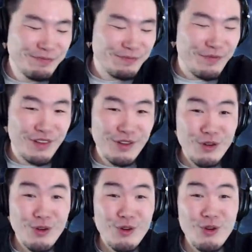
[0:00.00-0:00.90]

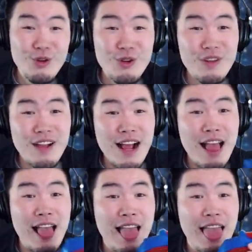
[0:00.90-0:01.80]

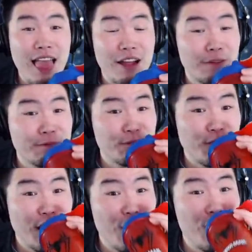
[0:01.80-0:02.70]

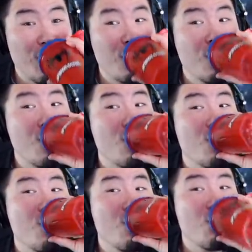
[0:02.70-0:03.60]

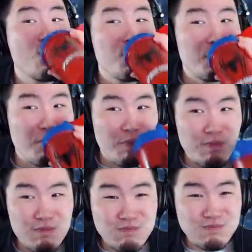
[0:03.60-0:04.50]

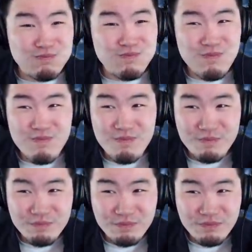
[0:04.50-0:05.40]
This person isn't speaking.